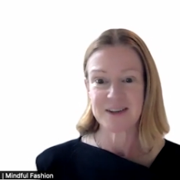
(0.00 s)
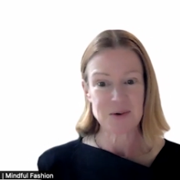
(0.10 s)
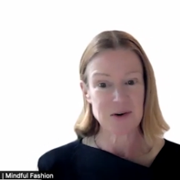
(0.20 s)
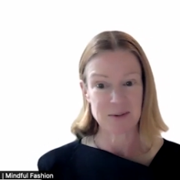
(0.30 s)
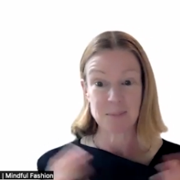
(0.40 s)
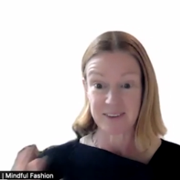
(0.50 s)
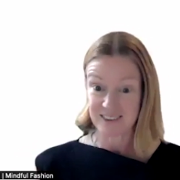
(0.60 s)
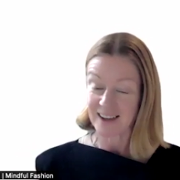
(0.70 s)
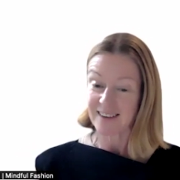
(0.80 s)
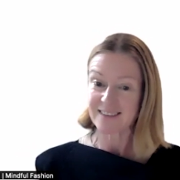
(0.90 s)
We're a
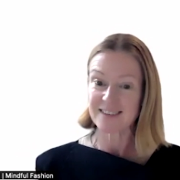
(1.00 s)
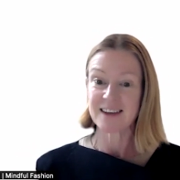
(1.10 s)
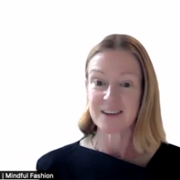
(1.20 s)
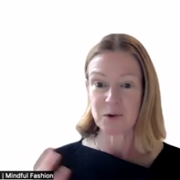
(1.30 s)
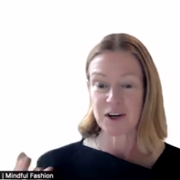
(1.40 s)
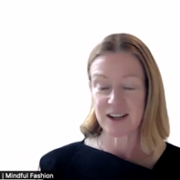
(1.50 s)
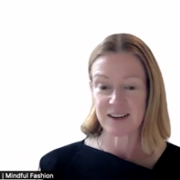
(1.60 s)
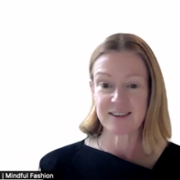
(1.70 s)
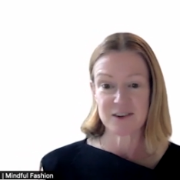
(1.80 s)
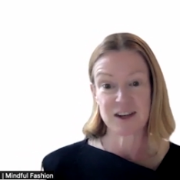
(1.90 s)
business. We're an
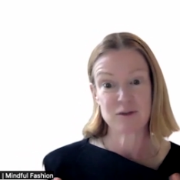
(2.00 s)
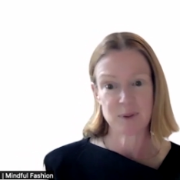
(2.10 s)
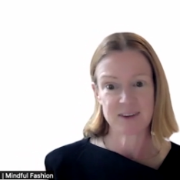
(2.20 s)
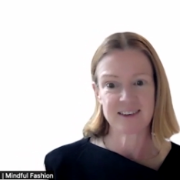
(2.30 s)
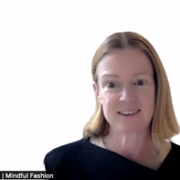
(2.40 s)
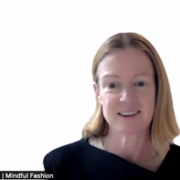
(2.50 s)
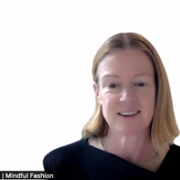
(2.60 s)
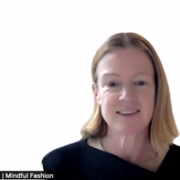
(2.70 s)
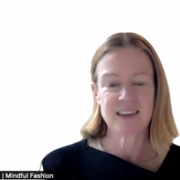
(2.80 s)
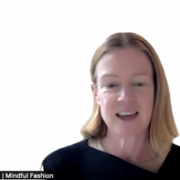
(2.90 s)
industry of
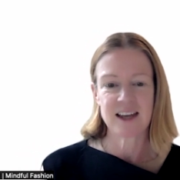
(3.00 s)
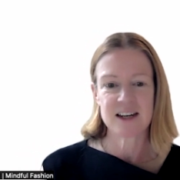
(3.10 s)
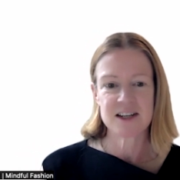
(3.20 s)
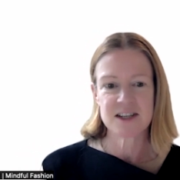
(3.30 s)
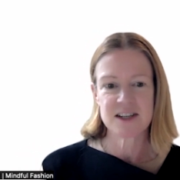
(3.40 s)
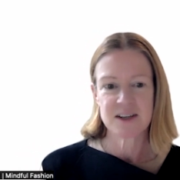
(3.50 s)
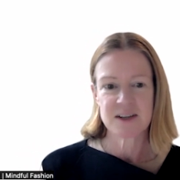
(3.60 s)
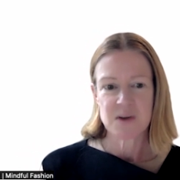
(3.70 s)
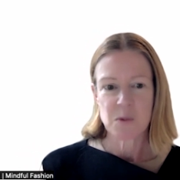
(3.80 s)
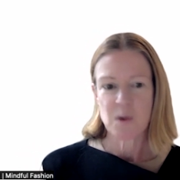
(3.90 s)
businesses. And
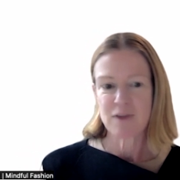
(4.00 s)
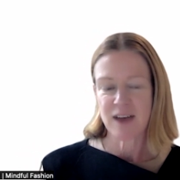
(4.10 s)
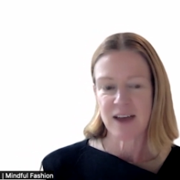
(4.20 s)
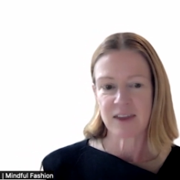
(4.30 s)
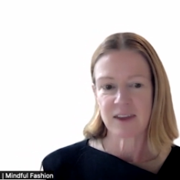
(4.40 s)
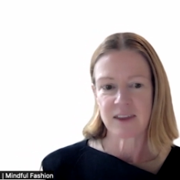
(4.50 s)
we found that